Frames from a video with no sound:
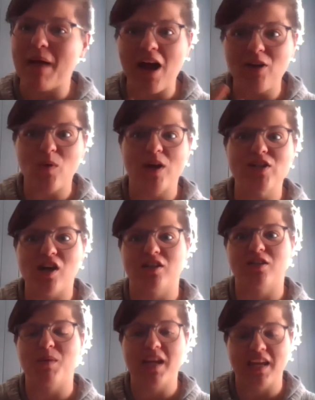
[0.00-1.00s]
How do I
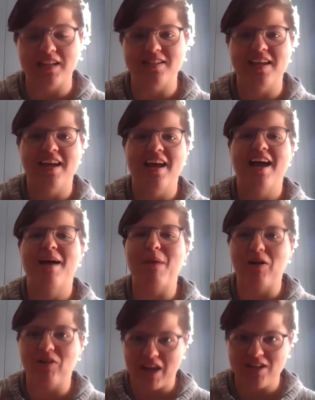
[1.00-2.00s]
talk to my kids
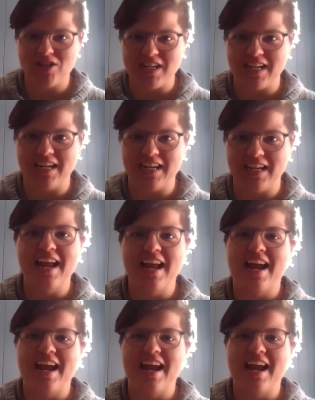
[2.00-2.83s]
about HD?